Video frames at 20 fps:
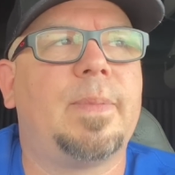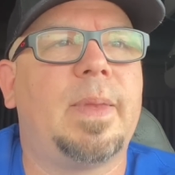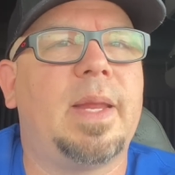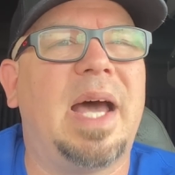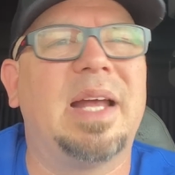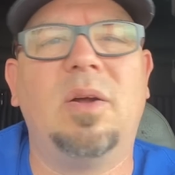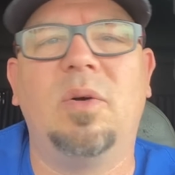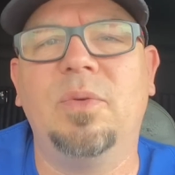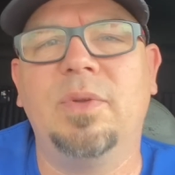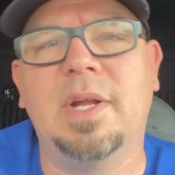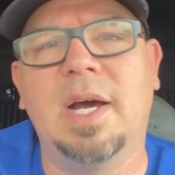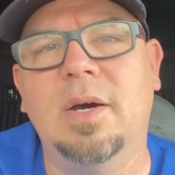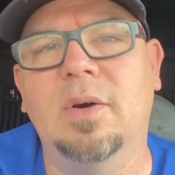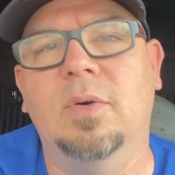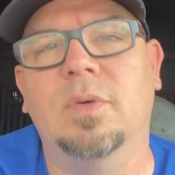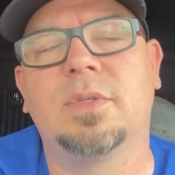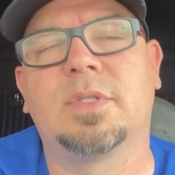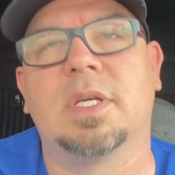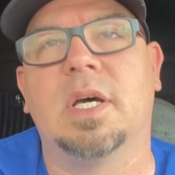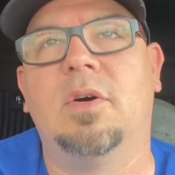I don't
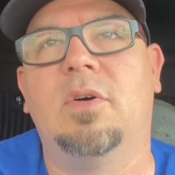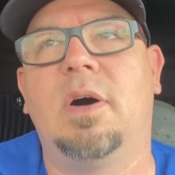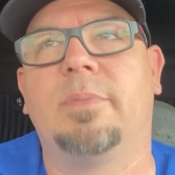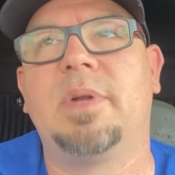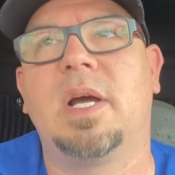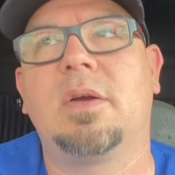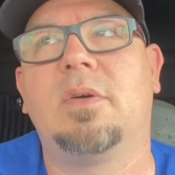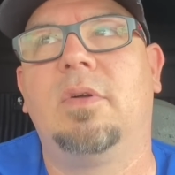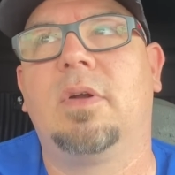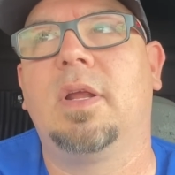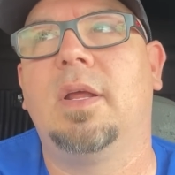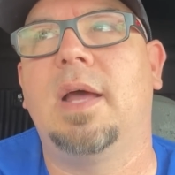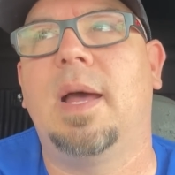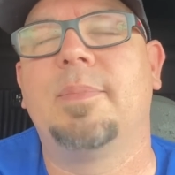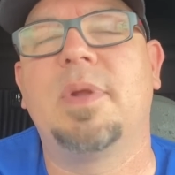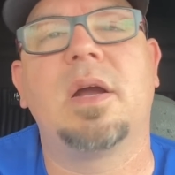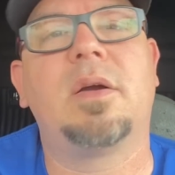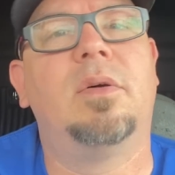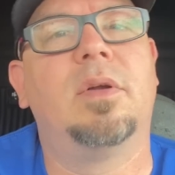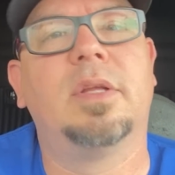know, so I'm not
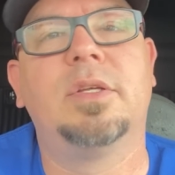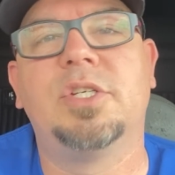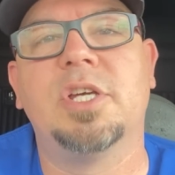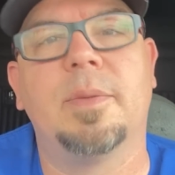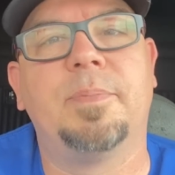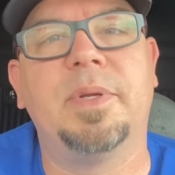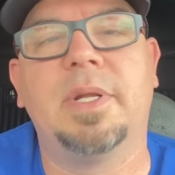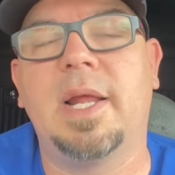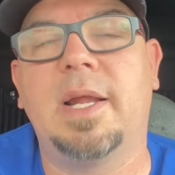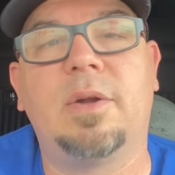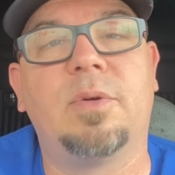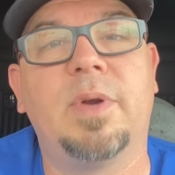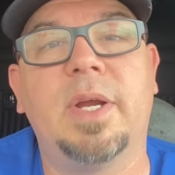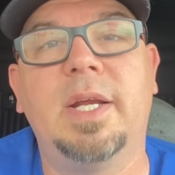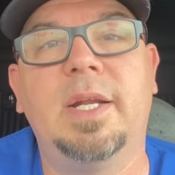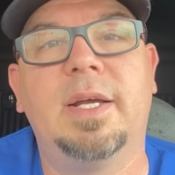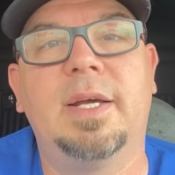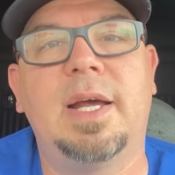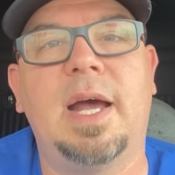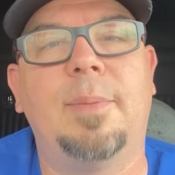going to jump in that
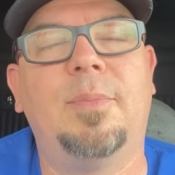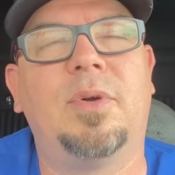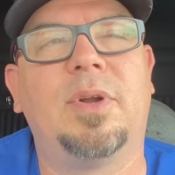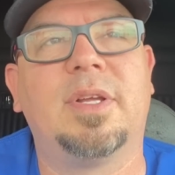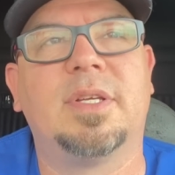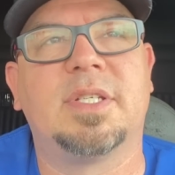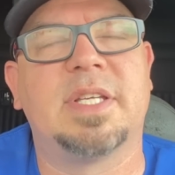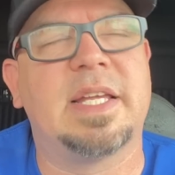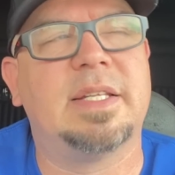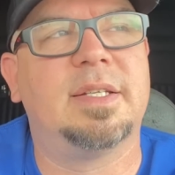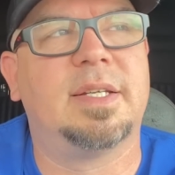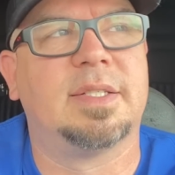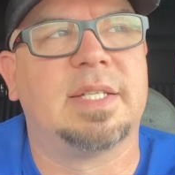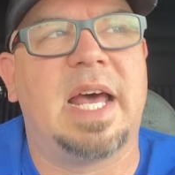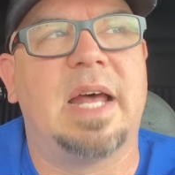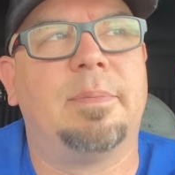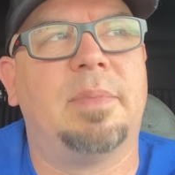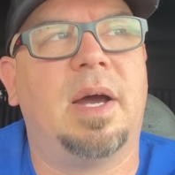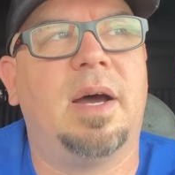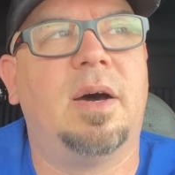arena. I'm going to
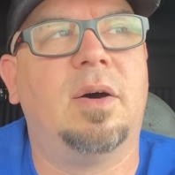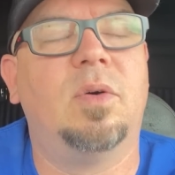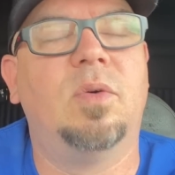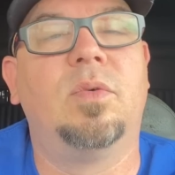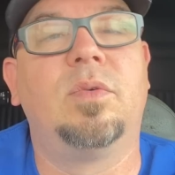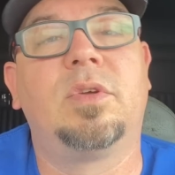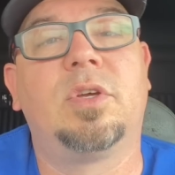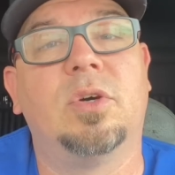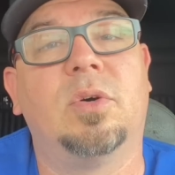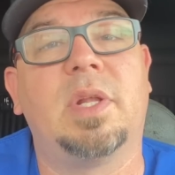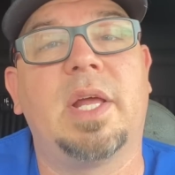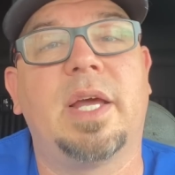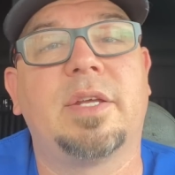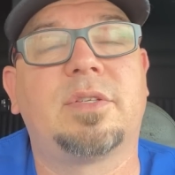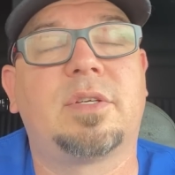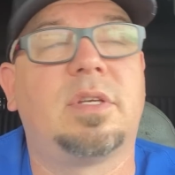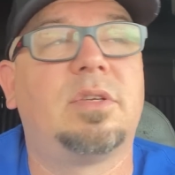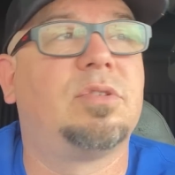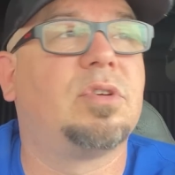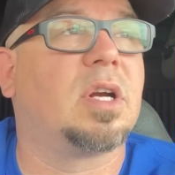design my own cool
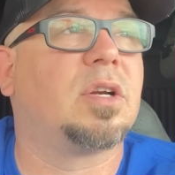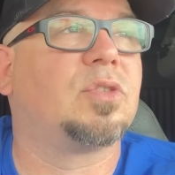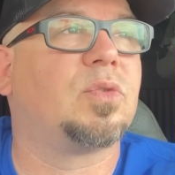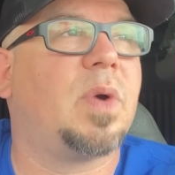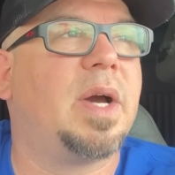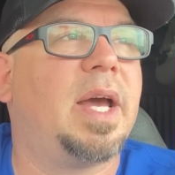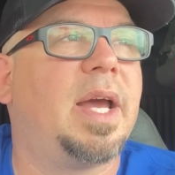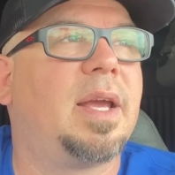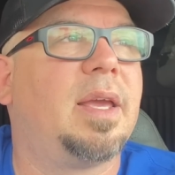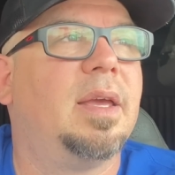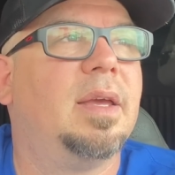ass trucker swag,